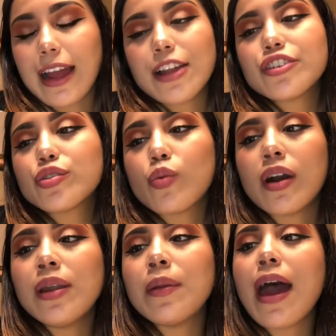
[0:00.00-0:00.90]
Like, I just
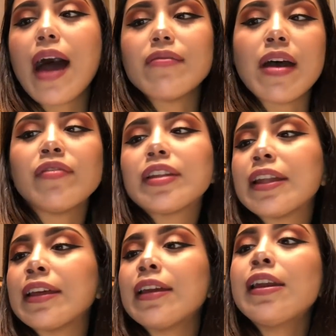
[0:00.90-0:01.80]
want him to have
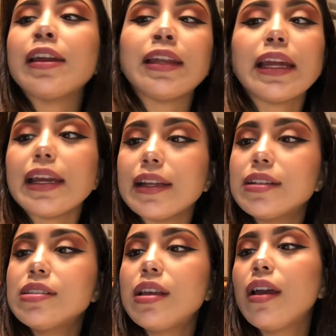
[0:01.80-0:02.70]
everything he
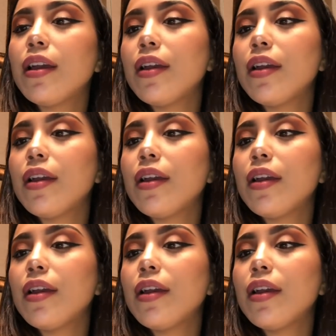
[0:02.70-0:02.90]
needs